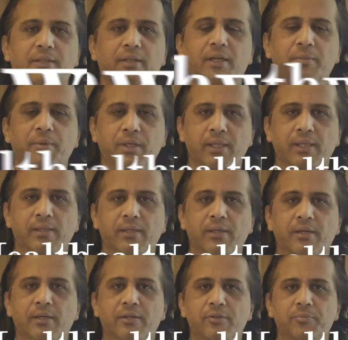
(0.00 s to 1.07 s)
I'm a
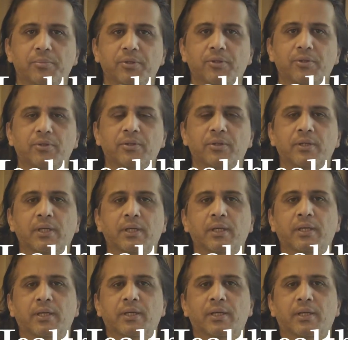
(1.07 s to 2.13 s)
healthcare entrepreneur,
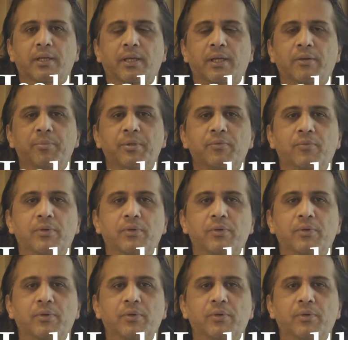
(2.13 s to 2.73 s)
and I've been